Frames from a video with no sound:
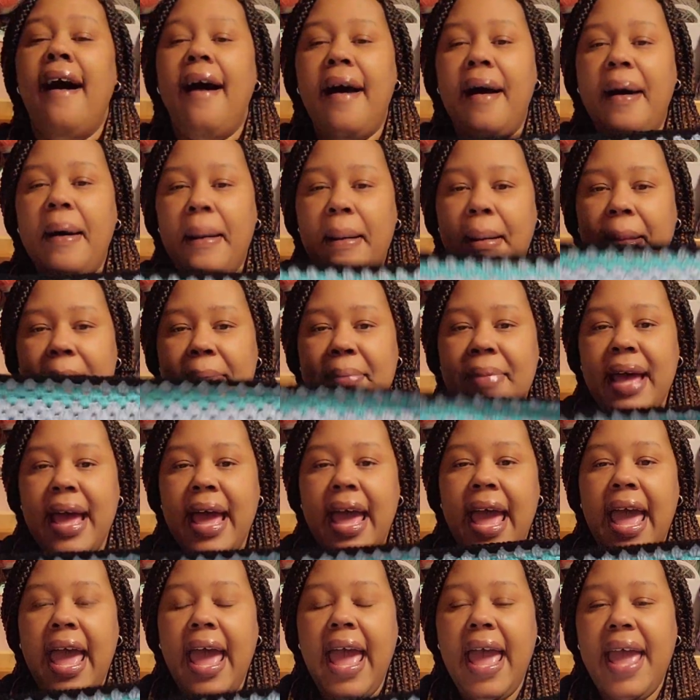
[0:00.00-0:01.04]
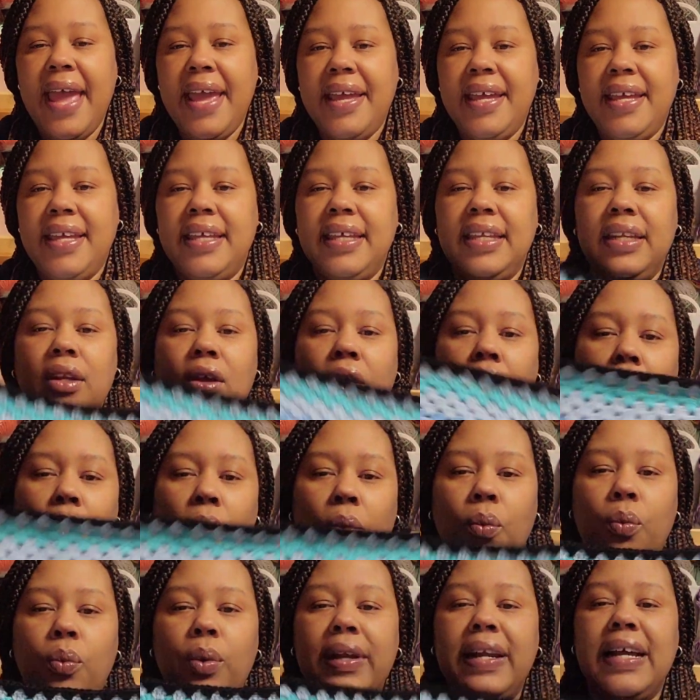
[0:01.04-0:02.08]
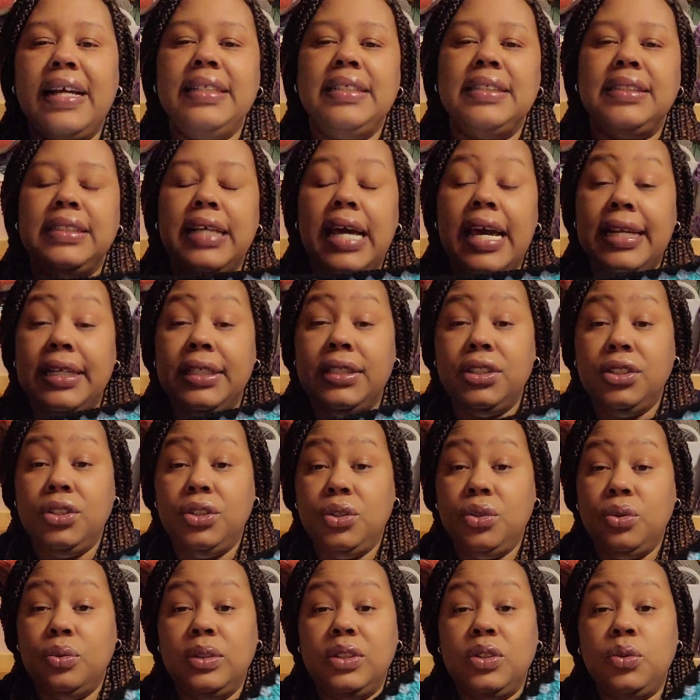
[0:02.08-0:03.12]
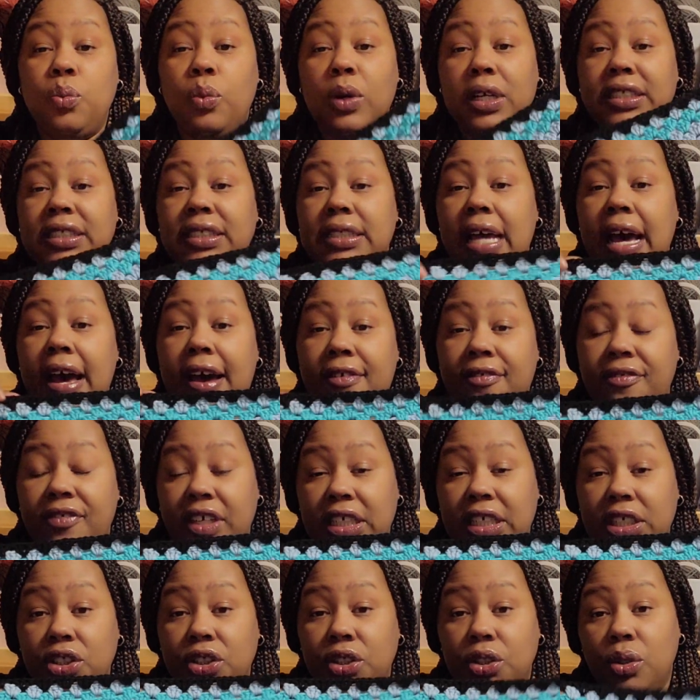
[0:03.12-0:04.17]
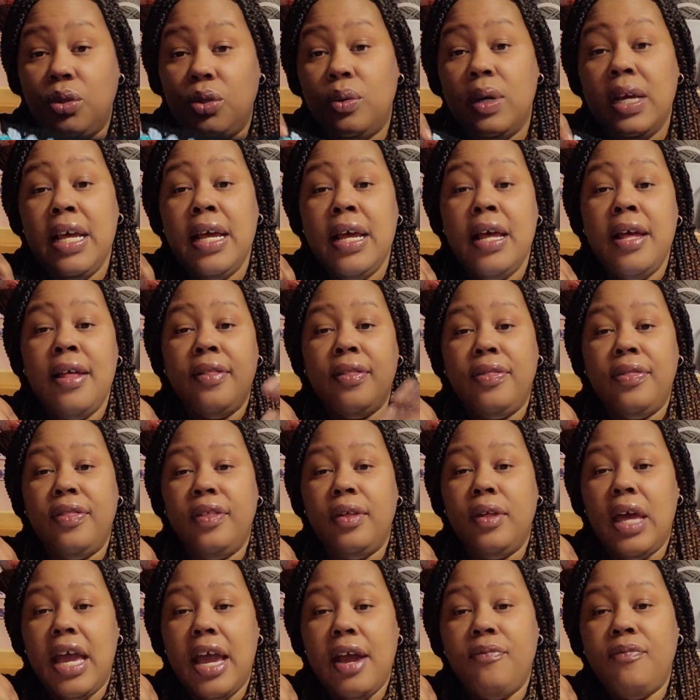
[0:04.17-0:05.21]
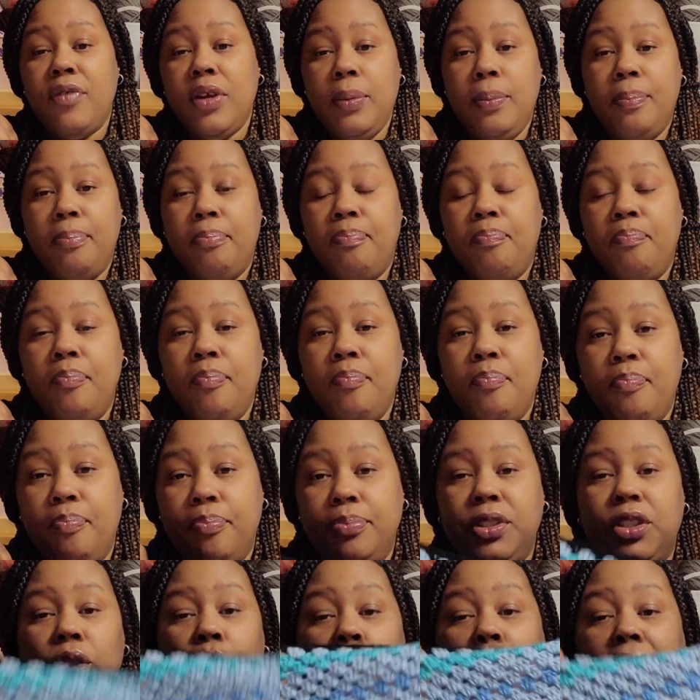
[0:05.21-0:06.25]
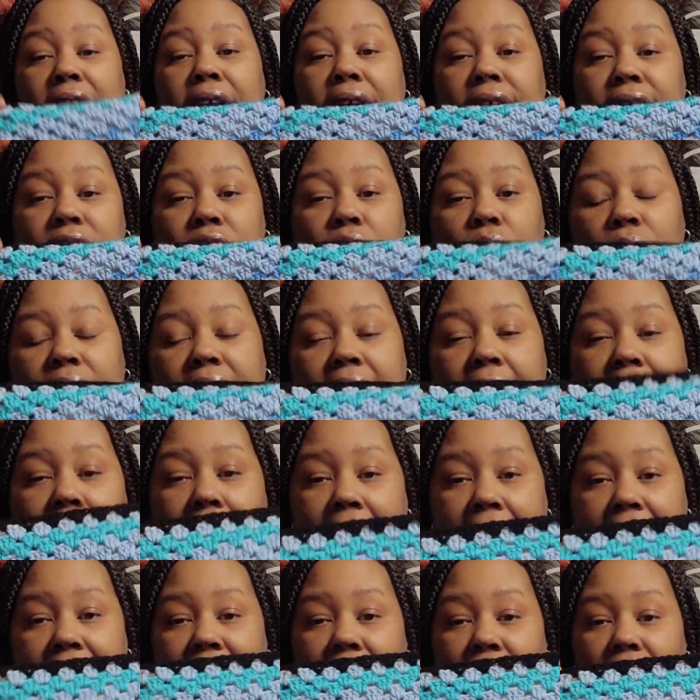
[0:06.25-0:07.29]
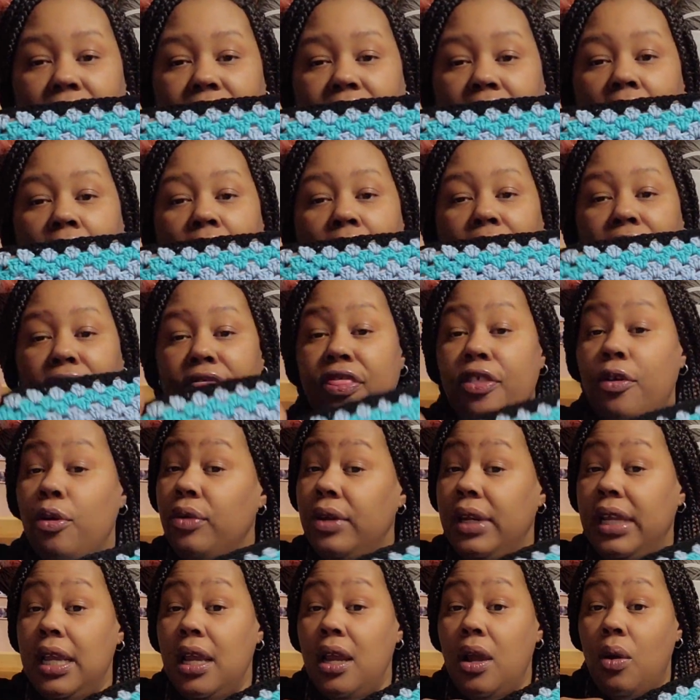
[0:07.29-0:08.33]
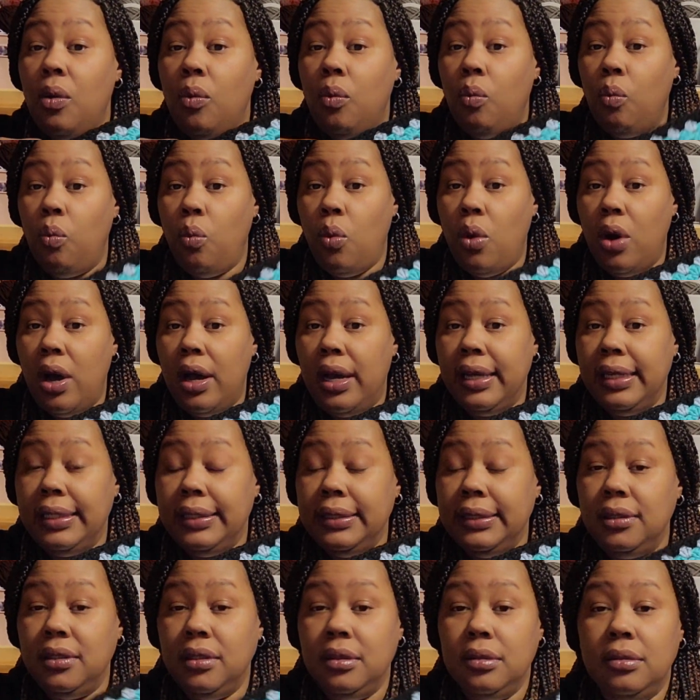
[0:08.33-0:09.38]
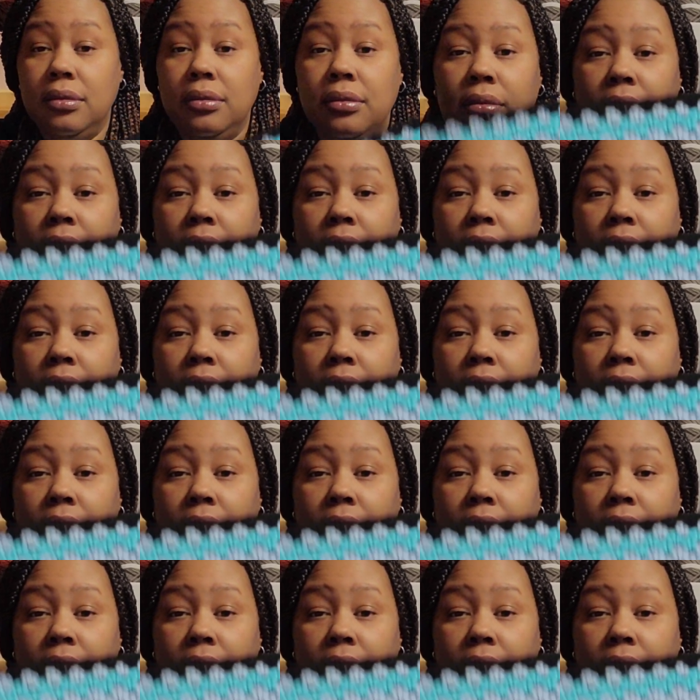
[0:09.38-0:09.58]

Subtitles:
And what I decided to do is once I finish, so every square is going to have 31